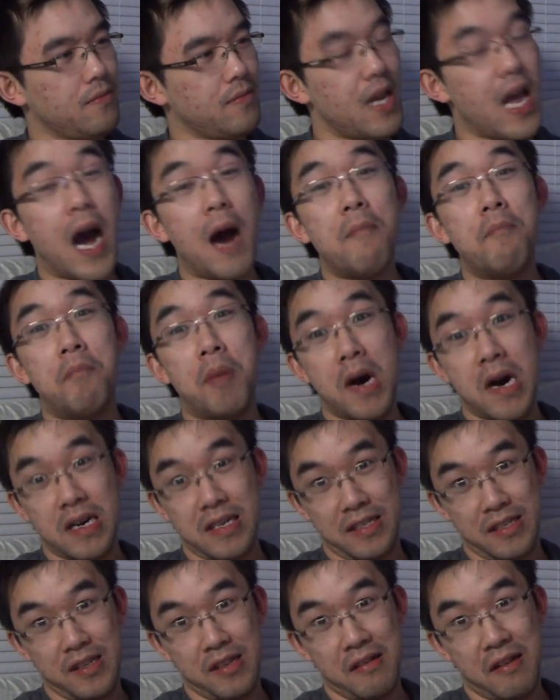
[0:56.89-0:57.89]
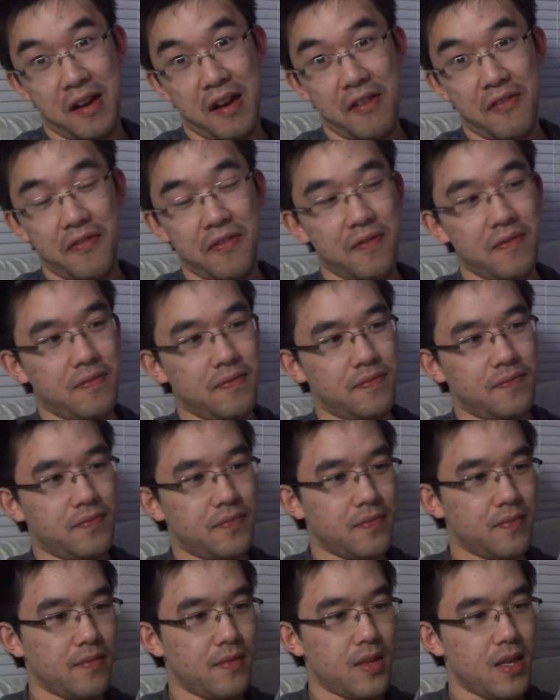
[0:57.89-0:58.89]
Yeah, a Bug's Life.
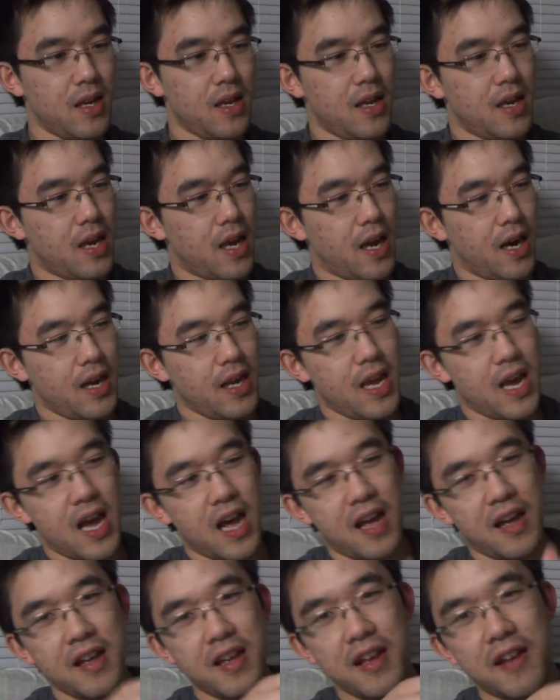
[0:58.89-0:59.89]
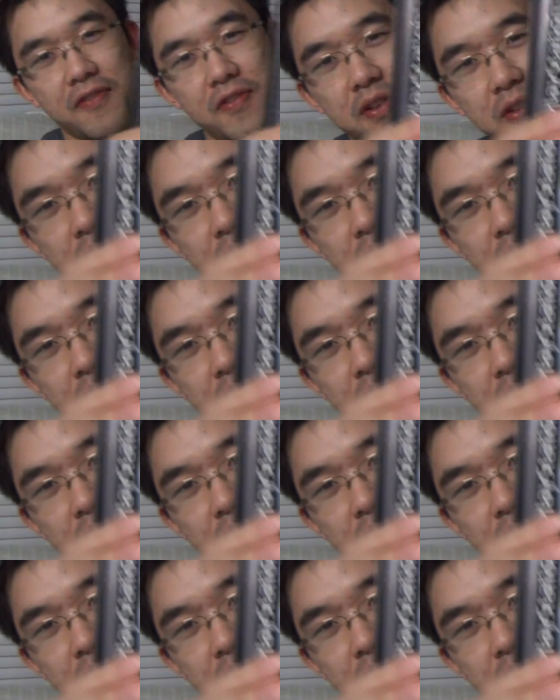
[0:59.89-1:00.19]
And uh, yeah, if